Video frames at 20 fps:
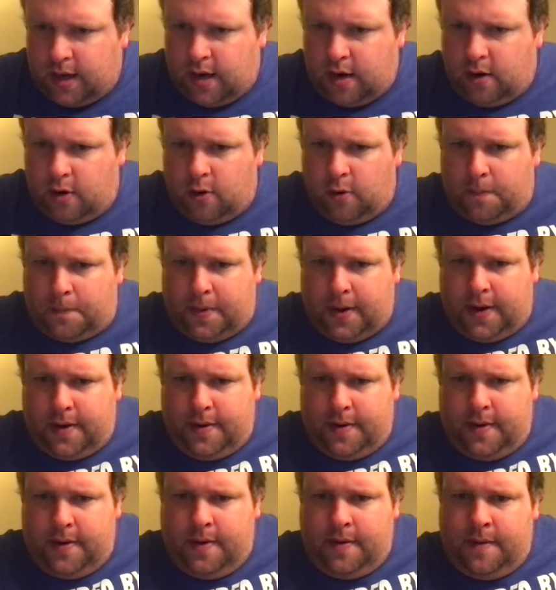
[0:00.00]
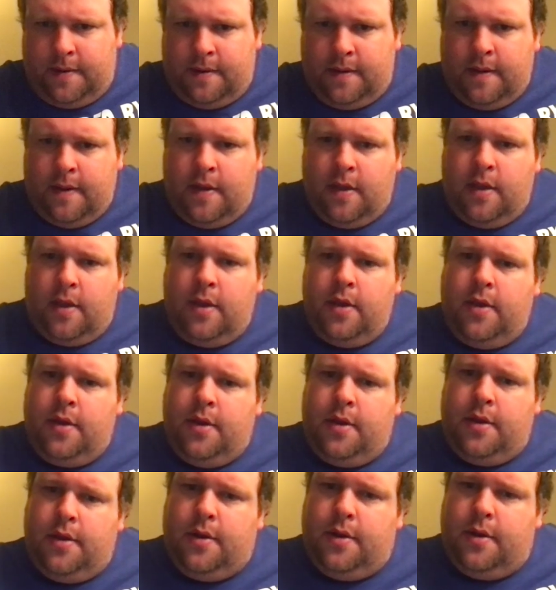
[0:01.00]
open,
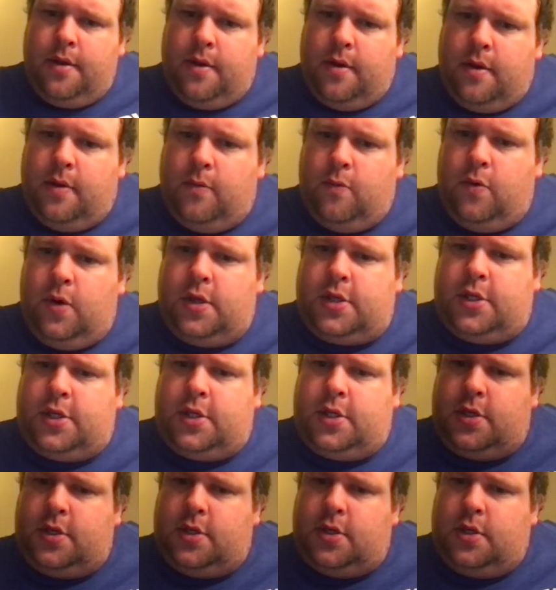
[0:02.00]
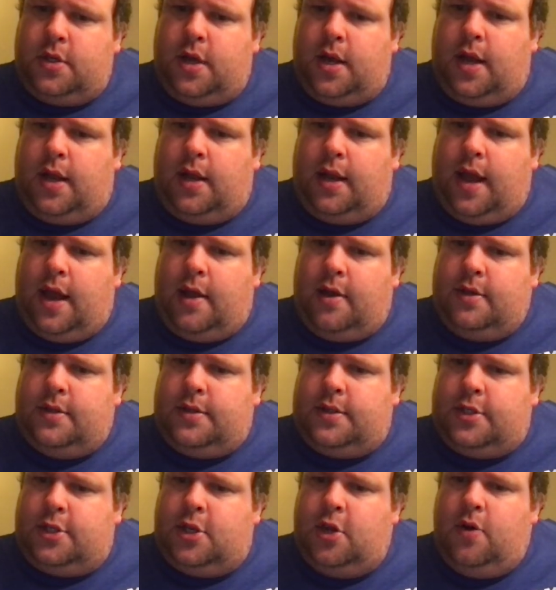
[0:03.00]
which
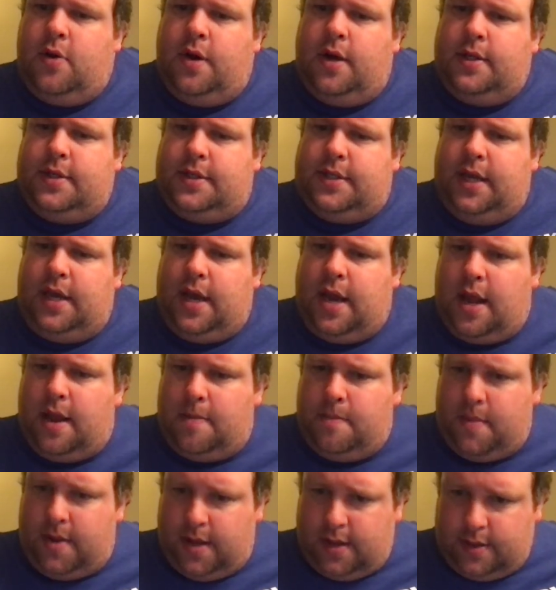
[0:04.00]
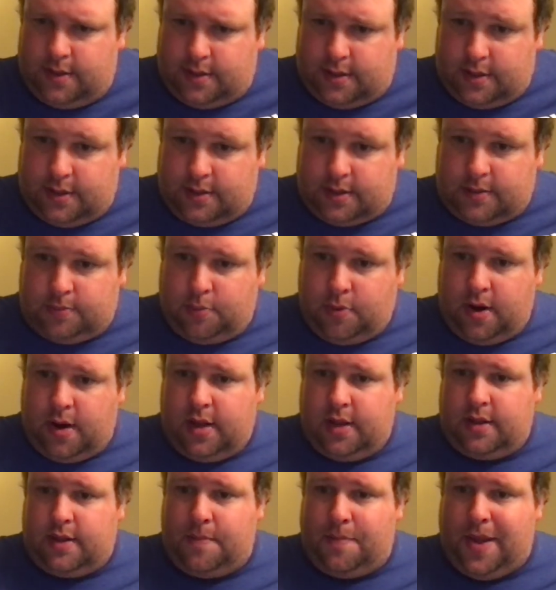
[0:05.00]
allows two unseen hitmen to
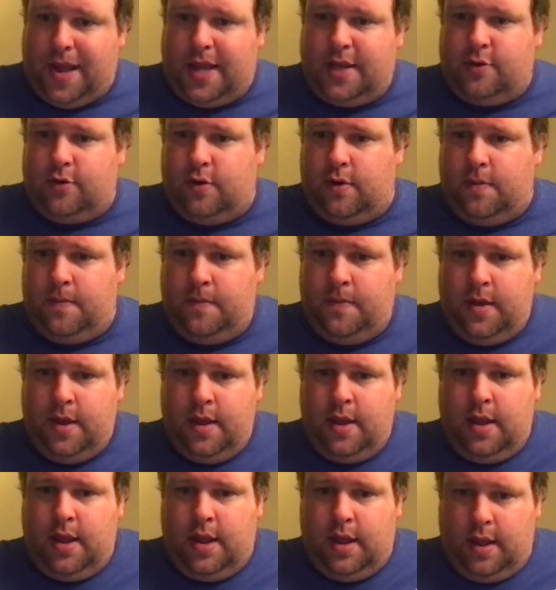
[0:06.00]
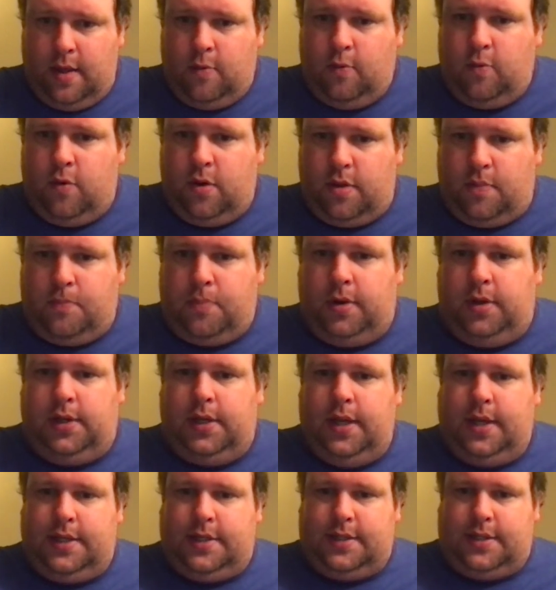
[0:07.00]
spray the bedroom with
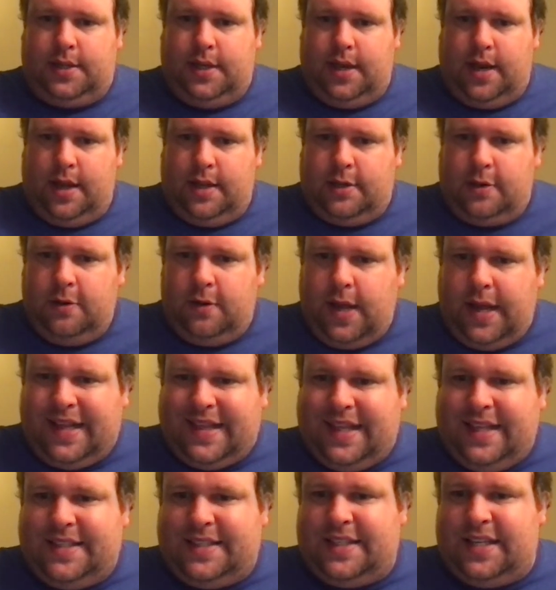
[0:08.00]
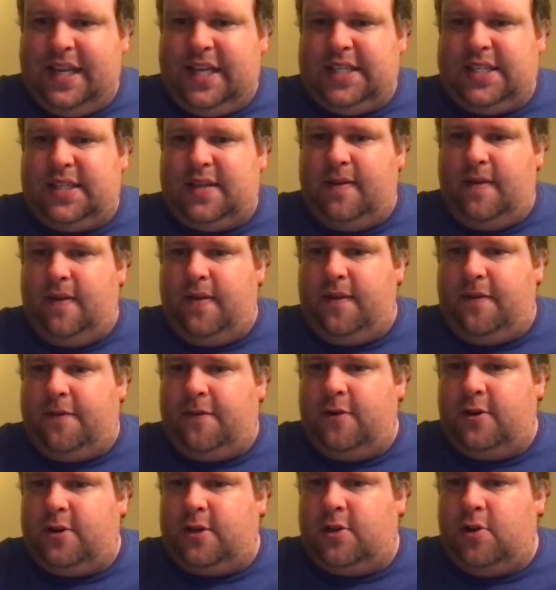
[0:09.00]
bullets. And I do like these scenes in the
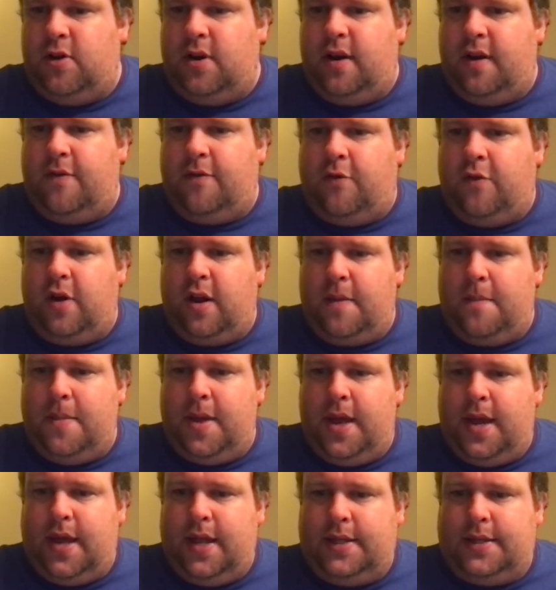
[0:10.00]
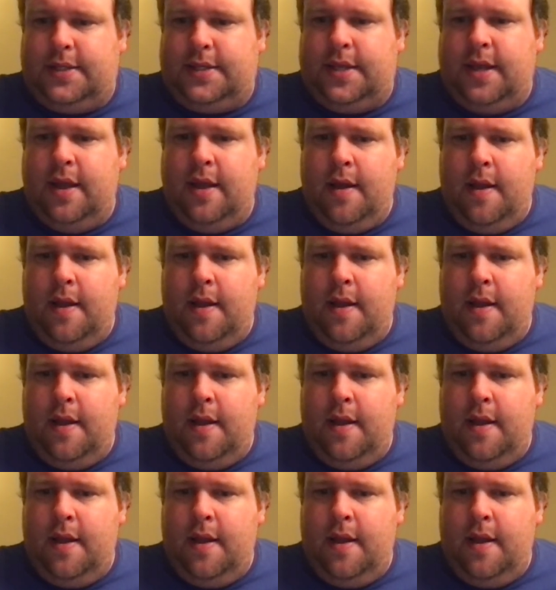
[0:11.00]
first 30 to 40 minutes,